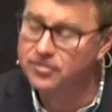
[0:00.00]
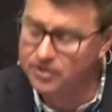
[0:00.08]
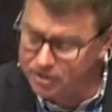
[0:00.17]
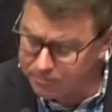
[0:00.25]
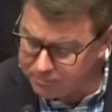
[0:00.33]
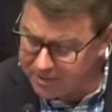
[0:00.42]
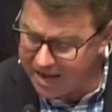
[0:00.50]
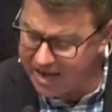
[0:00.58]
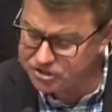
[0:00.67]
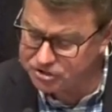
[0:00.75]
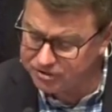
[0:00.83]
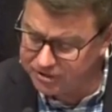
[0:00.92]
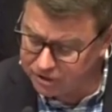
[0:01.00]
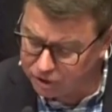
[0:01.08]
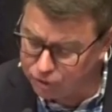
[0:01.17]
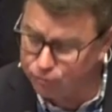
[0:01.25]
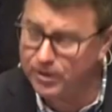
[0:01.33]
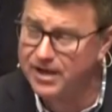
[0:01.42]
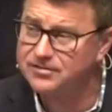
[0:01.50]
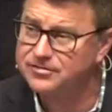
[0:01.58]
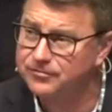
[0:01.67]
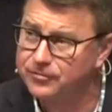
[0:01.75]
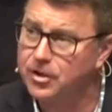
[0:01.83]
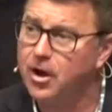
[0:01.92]
the compassionate
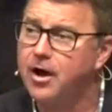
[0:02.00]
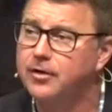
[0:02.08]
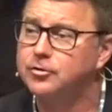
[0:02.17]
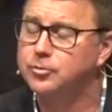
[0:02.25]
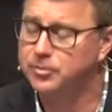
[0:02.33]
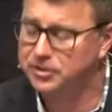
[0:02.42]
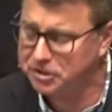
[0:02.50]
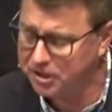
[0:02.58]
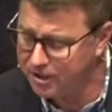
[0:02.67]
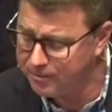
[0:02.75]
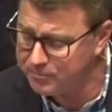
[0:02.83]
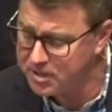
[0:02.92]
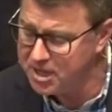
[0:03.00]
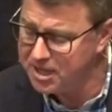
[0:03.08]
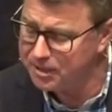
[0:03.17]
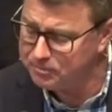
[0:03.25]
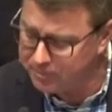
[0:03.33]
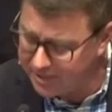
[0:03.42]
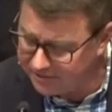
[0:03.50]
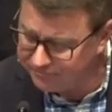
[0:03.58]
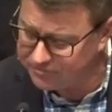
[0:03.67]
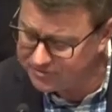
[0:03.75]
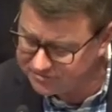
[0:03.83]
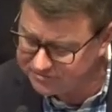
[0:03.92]
grace of God who would come and pay
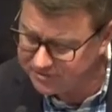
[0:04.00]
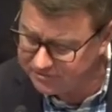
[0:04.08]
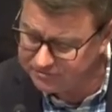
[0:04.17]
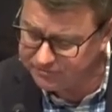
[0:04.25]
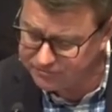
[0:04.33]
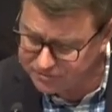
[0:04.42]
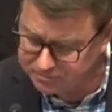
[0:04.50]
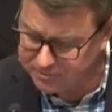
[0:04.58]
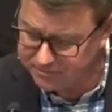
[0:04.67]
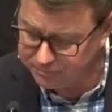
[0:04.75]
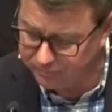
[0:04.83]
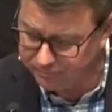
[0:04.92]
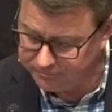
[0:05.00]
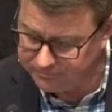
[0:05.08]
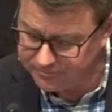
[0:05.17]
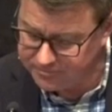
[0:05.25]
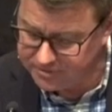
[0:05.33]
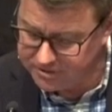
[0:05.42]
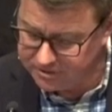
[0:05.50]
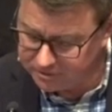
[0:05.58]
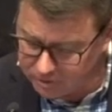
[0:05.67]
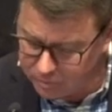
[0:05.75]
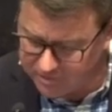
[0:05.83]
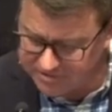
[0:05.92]
for the sins of his people.
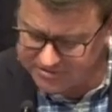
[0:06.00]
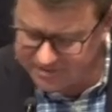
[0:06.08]
Look what it